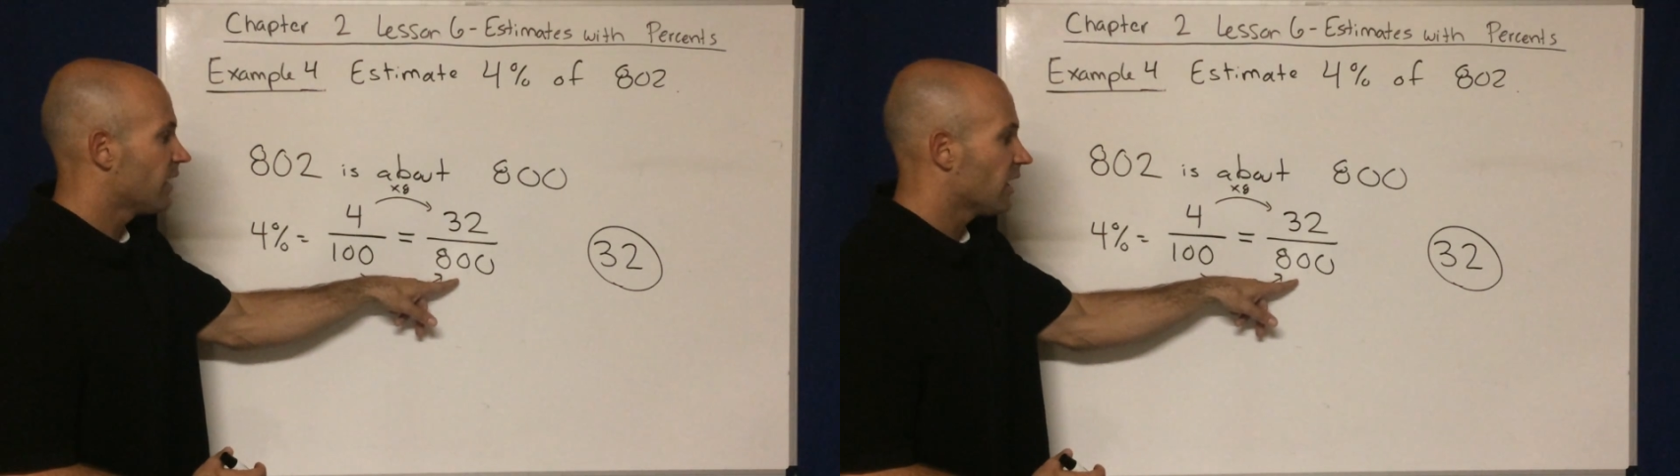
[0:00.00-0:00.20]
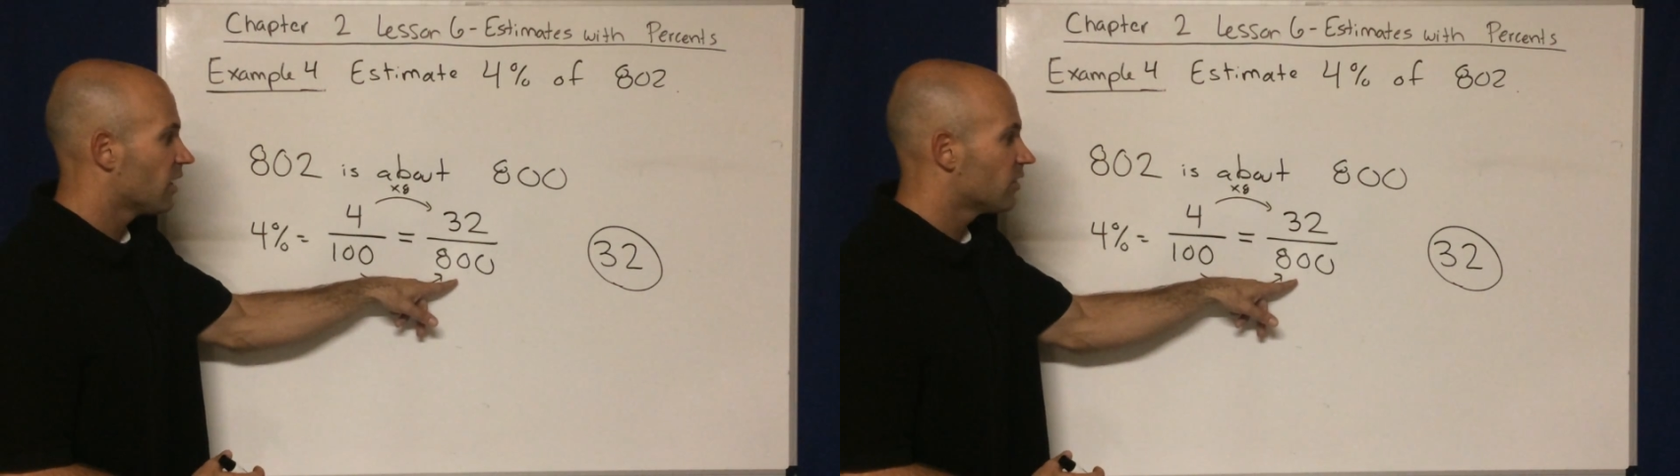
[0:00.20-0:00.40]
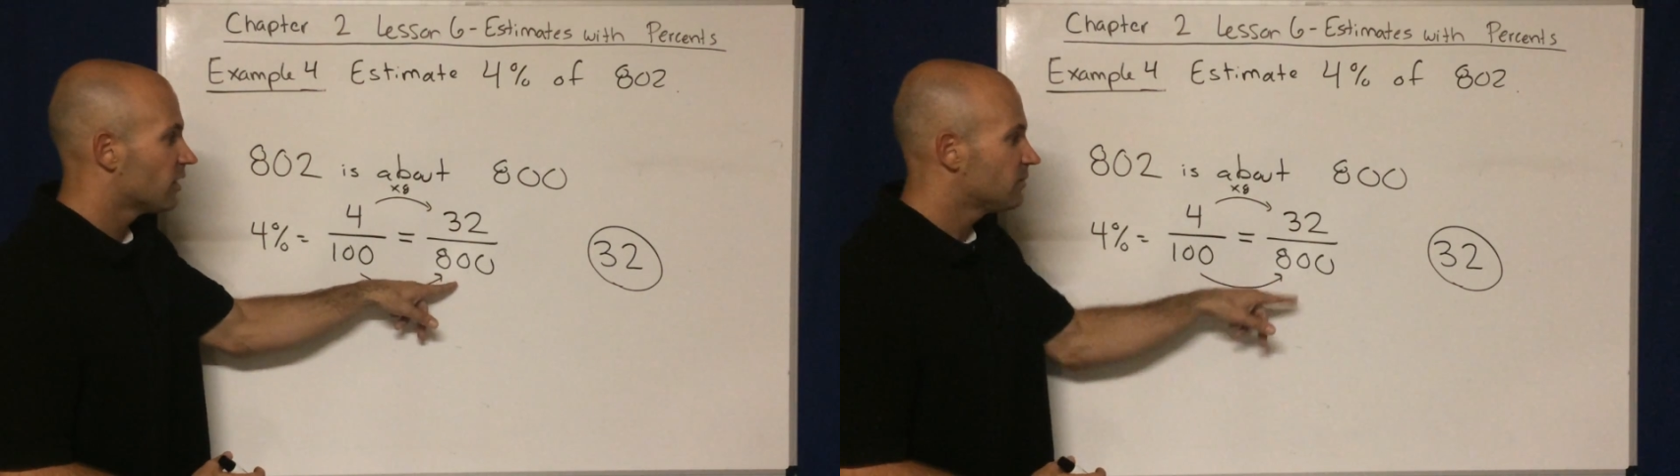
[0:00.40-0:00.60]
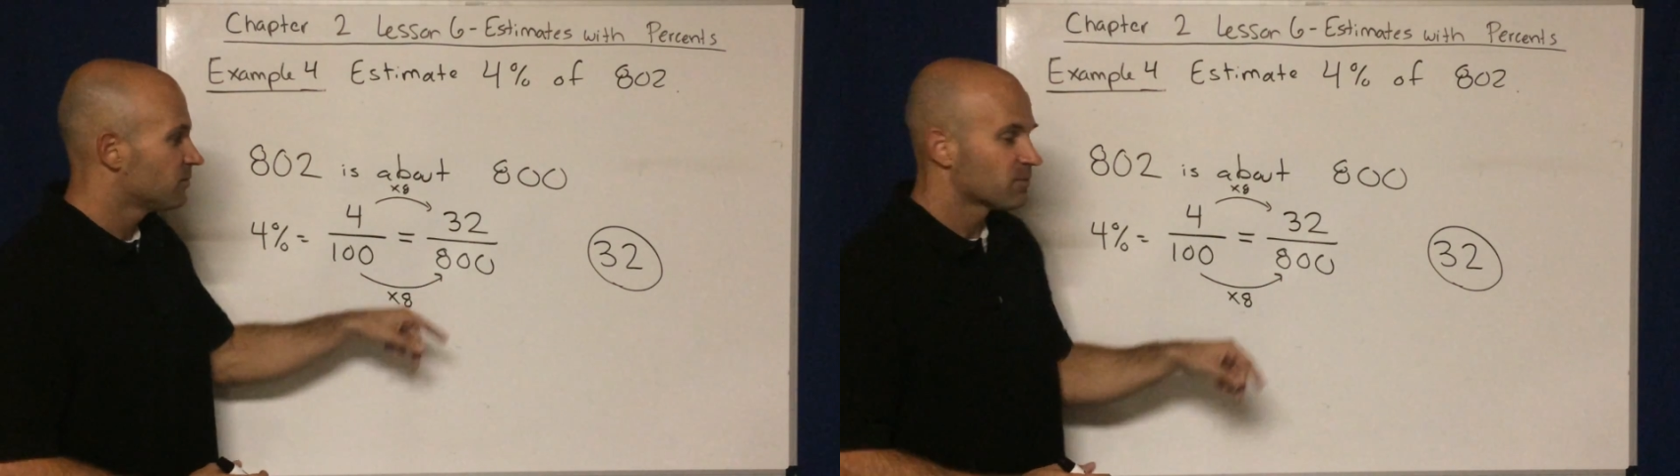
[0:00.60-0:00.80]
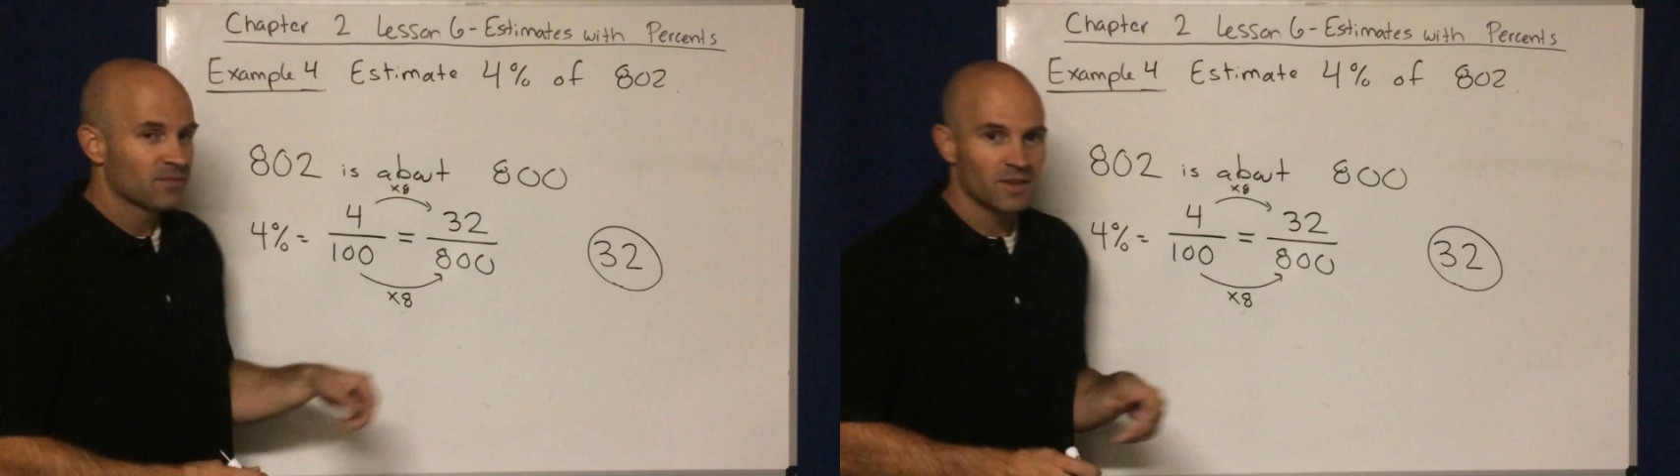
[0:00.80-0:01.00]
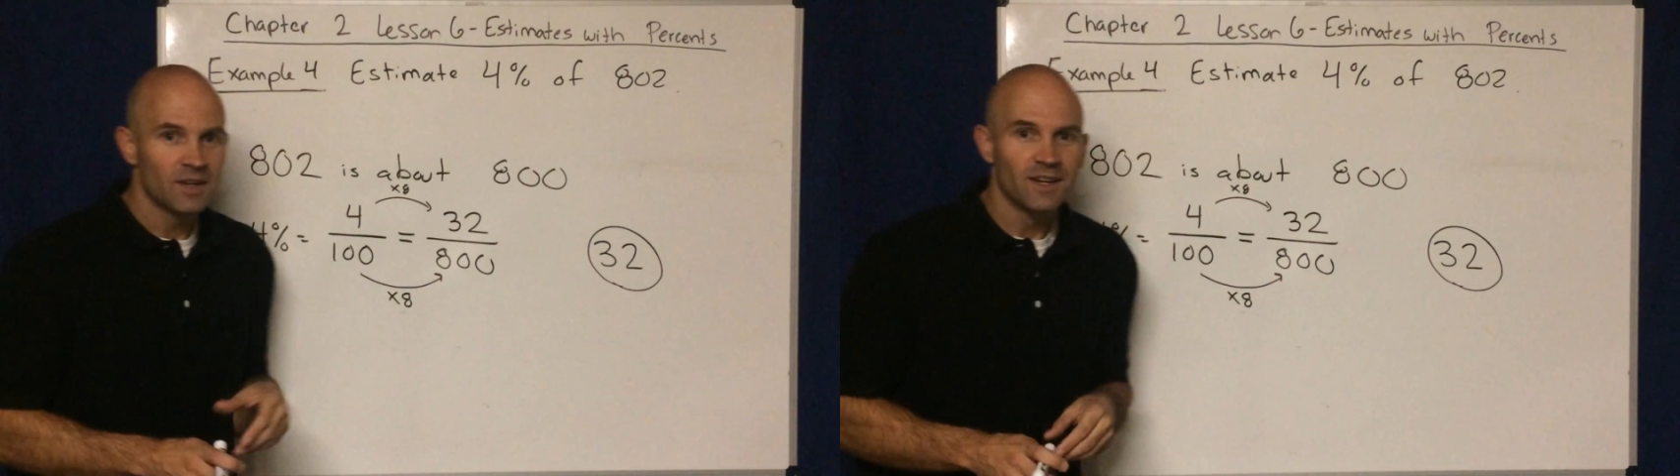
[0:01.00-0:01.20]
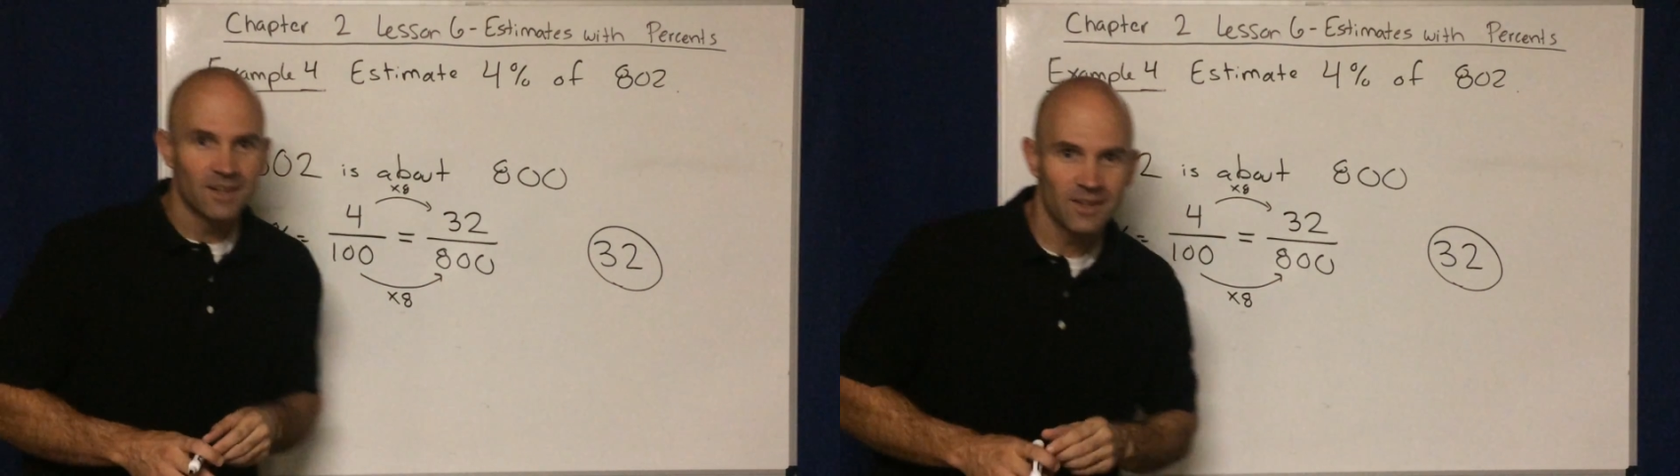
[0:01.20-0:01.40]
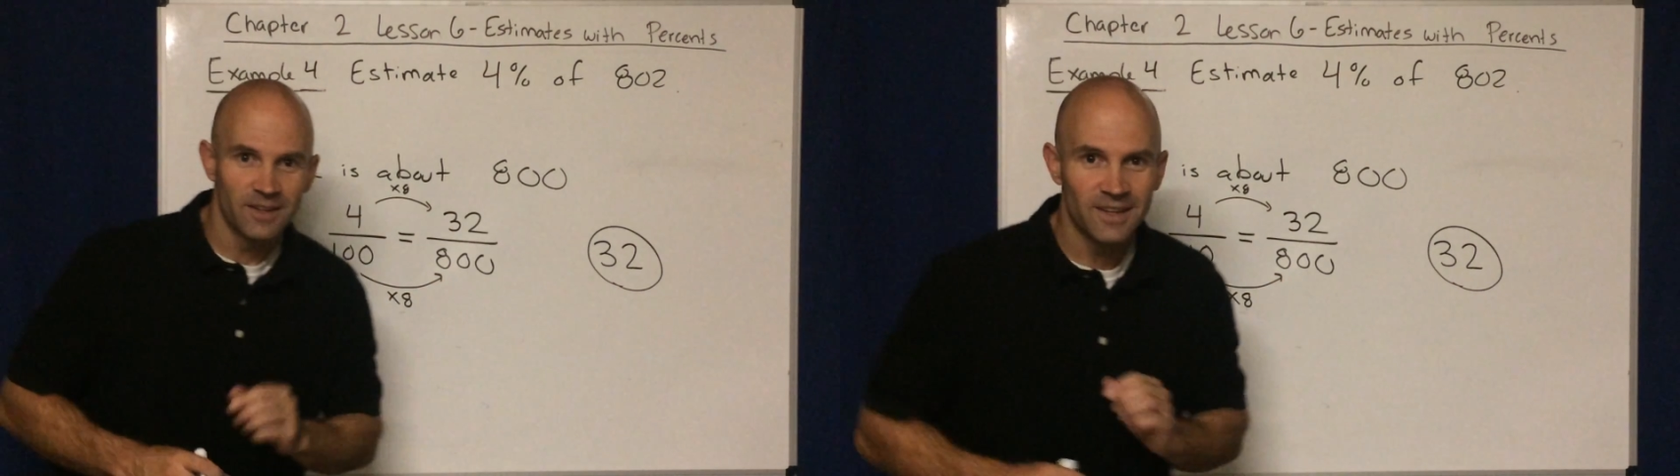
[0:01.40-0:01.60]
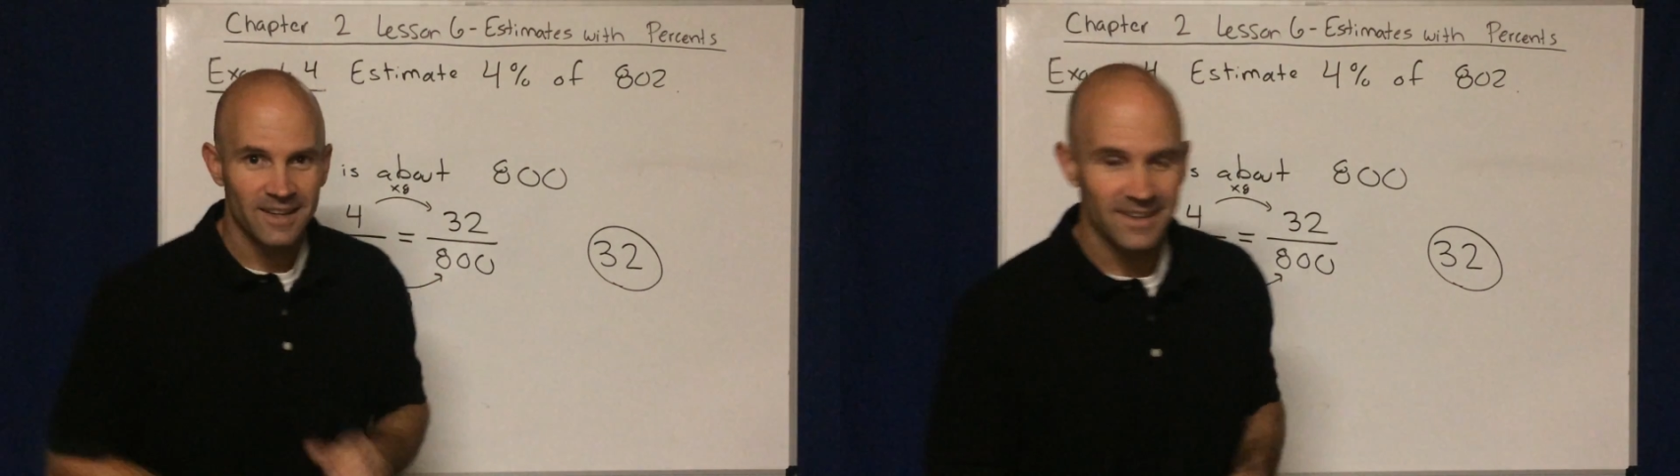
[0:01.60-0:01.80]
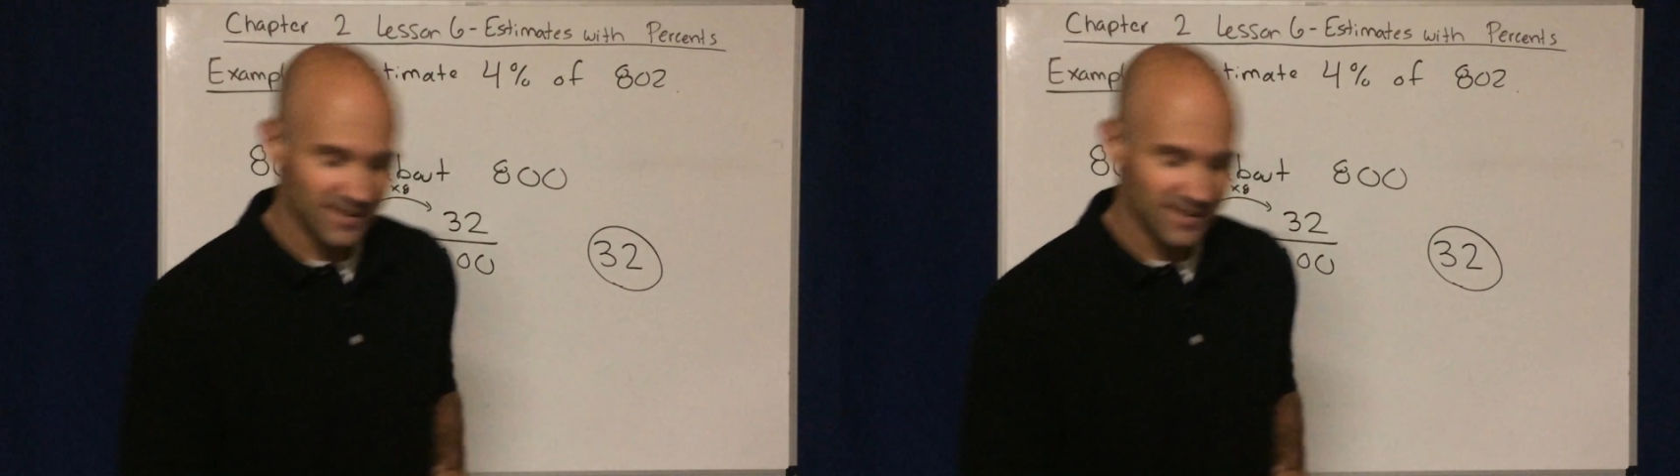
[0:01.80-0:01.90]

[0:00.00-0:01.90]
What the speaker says: 800. Good.